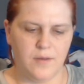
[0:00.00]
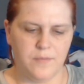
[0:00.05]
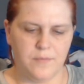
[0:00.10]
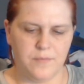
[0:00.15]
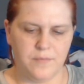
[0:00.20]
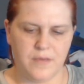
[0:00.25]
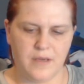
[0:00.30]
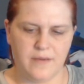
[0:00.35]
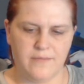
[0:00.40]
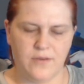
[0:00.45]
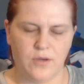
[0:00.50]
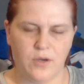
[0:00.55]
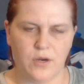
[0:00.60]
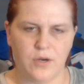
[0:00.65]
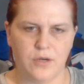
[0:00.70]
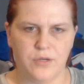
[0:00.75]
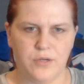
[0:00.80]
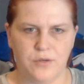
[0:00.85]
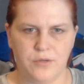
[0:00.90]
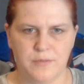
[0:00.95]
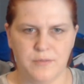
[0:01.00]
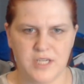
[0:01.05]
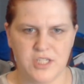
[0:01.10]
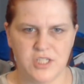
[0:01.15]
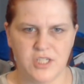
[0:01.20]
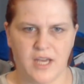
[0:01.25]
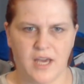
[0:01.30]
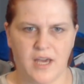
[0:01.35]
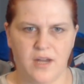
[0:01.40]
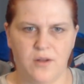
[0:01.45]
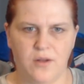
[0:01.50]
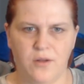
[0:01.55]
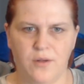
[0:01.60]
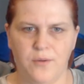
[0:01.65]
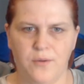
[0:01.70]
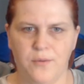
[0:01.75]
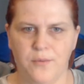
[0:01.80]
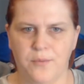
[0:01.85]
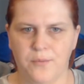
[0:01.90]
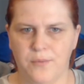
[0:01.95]
If you're new to my
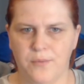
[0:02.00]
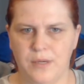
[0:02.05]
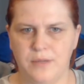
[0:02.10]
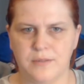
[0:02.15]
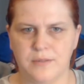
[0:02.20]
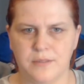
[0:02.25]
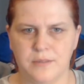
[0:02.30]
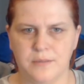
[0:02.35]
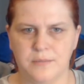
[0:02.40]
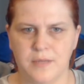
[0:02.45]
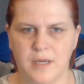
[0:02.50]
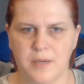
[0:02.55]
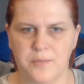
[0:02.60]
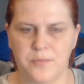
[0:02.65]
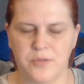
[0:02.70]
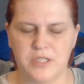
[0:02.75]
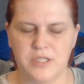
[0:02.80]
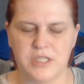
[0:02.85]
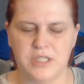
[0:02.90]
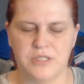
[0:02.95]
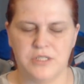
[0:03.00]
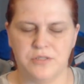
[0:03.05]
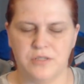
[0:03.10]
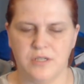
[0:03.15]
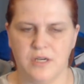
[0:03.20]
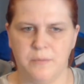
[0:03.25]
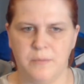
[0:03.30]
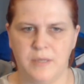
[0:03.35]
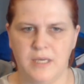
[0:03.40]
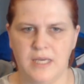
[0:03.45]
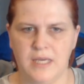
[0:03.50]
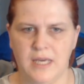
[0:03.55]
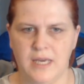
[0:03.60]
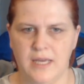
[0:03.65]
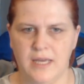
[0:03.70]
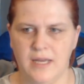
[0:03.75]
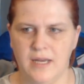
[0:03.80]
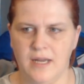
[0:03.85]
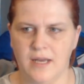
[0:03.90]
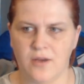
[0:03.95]
channel, welcome. I appreciate you coming
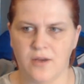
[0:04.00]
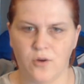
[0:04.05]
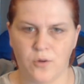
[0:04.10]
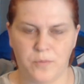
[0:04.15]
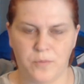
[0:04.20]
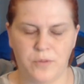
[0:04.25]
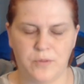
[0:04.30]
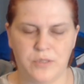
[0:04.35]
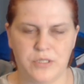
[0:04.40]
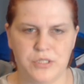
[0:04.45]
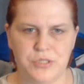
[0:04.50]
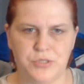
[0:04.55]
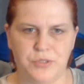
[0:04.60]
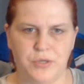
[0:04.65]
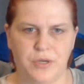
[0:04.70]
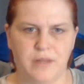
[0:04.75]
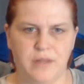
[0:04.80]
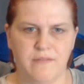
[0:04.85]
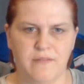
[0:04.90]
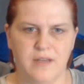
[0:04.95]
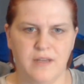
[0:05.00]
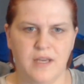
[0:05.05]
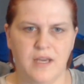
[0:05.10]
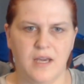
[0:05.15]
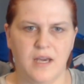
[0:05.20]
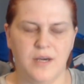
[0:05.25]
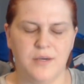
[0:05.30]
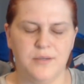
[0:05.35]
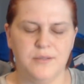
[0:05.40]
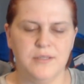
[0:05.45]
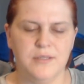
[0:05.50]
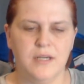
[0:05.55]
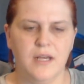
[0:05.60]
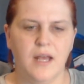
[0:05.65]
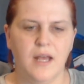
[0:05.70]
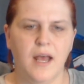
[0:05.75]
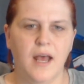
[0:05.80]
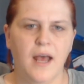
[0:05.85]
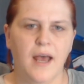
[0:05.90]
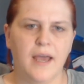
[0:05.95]
in. I hope you enjoy the video.
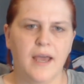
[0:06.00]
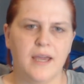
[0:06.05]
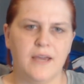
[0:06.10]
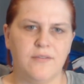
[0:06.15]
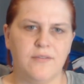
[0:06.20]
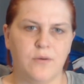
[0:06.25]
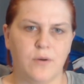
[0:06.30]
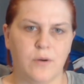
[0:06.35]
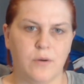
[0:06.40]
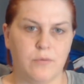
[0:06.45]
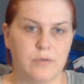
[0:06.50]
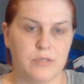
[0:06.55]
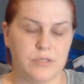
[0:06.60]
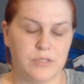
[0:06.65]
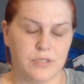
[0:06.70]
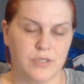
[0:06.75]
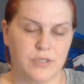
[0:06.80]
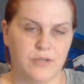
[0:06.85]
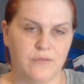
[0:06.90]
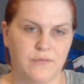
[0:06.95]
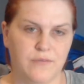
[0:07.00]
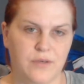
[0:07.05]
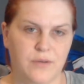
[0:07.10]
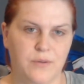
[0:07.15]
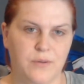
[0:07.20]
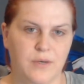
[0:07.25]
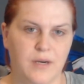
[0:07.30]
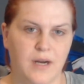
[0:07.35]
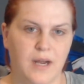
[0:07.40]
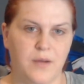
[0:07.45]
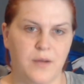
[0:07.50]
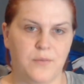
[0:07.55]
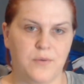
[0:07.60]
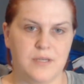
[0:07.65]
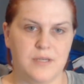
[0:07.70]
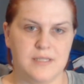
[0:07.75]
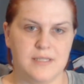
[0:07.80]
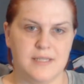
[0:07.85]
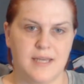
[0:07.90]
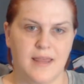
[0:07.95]
If you are a returning viewer, I
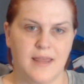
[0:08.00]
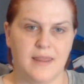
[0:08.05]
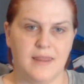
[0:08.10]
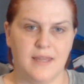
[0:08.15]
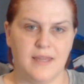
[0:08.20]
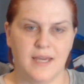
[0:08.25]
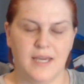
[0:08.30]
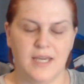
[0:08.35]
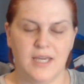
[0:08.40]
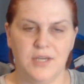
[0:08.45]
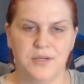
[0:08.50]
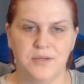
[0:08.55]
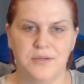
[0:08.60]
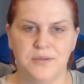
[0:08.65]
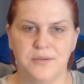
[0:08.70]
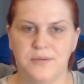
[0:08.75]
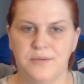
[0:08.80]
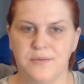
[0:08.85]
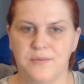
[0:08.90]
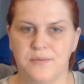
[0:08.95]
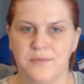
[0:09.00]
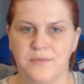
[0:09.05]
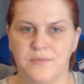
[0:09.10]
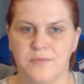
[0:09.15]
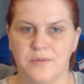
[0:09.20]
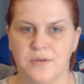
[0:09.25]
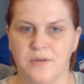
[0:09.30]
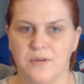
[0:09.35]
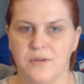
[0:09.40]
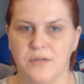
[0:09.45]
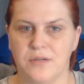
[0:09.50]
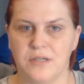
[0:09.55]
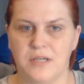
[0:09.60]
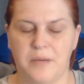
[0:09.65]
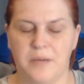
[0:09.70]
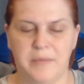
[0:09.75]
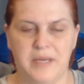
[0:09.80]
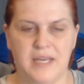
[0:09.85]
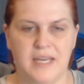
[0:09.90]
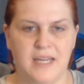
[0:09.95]
want to say thank you for
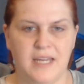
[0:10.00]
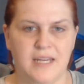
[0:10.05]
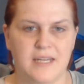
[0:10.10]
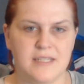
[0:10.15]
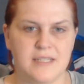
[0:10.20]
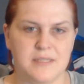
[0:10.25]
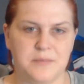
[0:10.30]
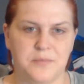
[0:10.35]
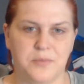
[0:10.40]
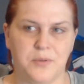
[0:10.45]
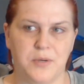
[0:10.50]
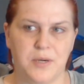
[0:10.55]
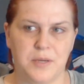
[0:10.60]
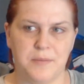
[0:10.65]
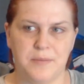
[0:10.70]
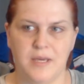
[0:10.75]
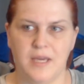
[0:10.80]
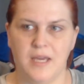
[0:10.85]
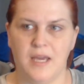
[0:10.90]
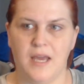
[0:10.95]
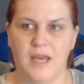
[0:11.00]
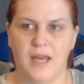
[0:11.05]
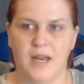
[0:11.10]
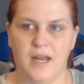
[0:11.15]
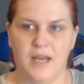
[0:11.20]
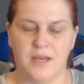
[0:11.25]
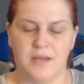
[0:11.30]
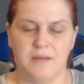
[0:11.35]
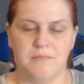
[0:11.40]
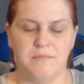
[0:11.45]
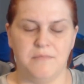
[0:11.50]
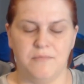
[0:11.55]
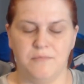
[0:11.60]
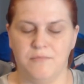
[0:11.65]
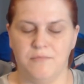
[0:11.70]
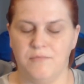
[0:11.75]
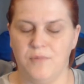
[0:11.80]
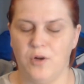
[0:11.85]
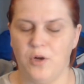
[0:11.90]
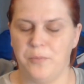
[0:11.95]
coming in and supporting me, and I
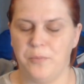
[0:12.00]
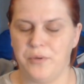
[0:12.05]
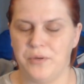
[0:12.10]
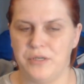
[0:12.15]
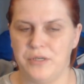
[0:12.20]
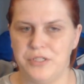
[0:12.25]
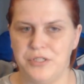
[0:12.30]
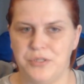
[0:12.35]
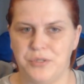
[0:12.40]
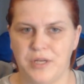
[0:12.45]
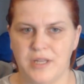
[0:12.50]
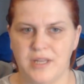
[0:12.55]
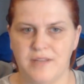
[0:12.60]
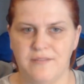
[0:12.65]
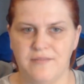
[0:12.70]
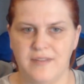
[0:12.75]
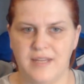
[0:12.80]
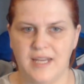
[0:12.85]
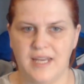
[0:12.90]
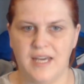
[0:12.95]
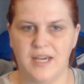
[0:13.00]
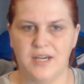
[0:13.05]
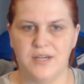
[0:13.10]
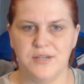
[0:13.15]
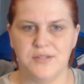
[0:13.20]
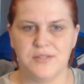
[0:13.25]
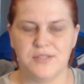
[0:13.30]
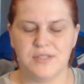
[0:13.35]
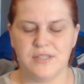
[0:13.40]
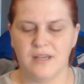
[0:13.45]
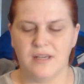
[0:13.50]
hope you're enjoying the videos.